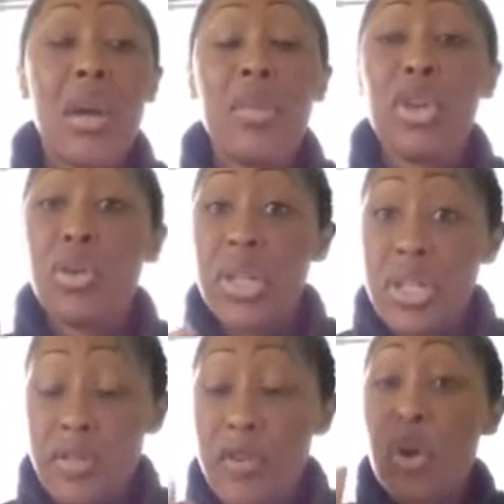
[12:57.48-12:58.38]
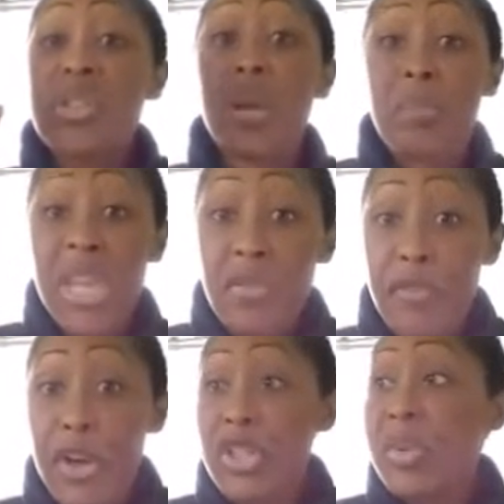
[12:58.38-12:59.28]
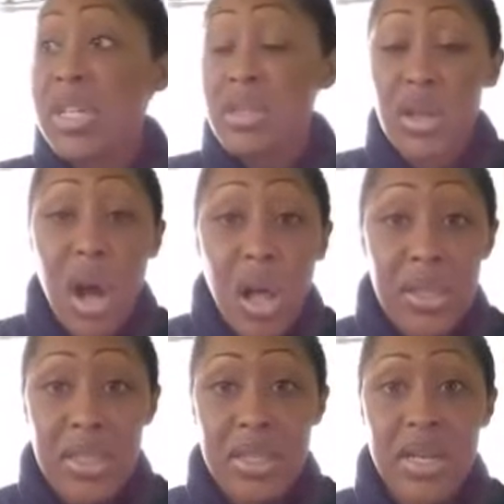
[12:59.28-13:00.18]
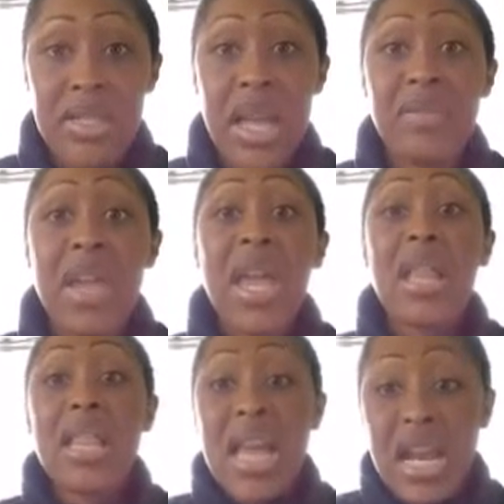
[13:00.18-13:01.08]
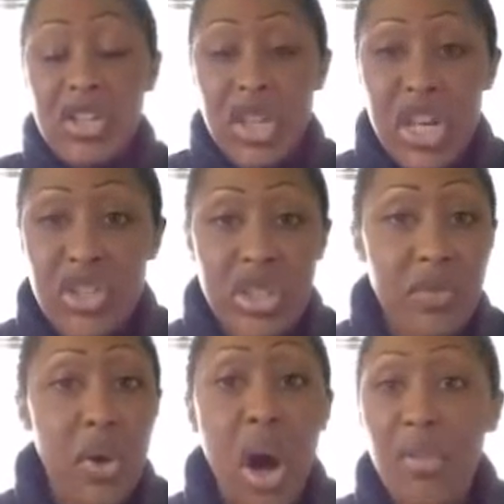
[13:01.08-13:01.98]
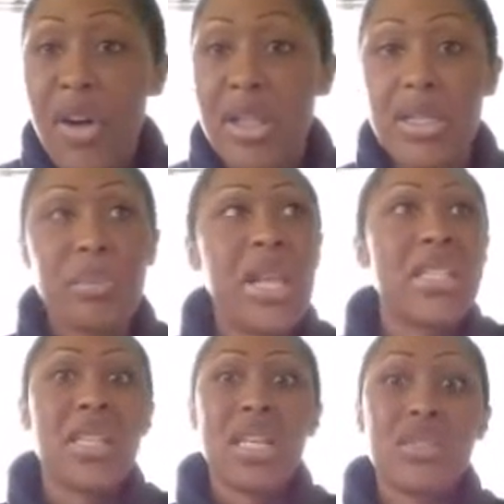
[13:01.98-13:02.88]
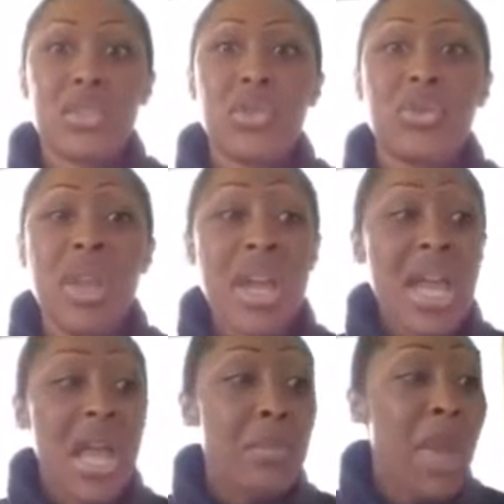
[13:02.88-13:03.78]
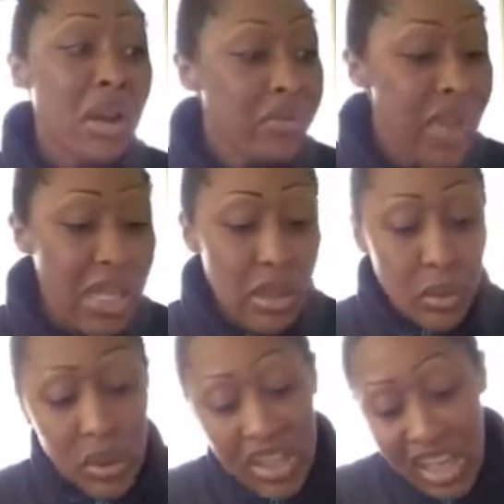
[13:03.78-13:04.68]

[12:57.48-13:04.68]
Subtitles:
you need to focus on me first because of the calling that's on his life. And then that education stuff will all fall into place. And that's the truth. And matter of fact, the Lord